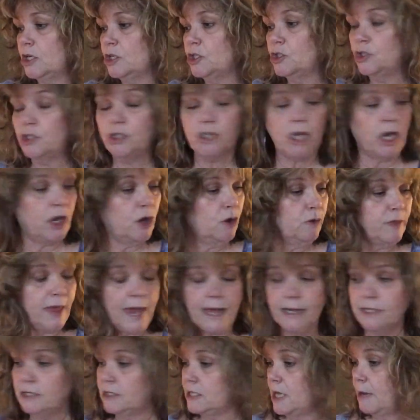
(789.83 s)
So
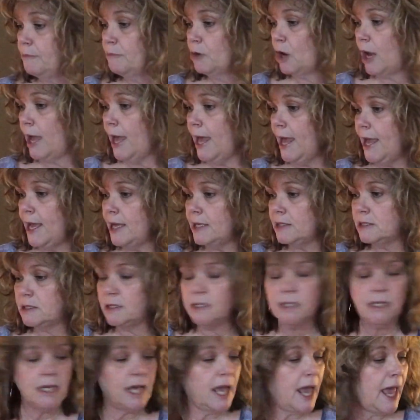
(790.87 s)
that is number
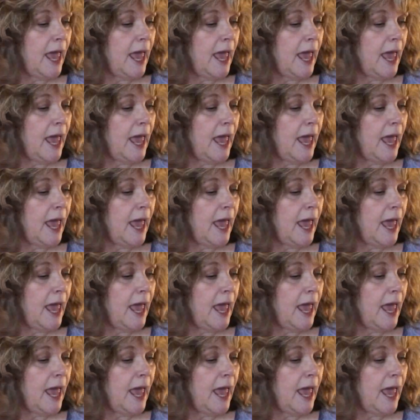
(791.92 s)
eight.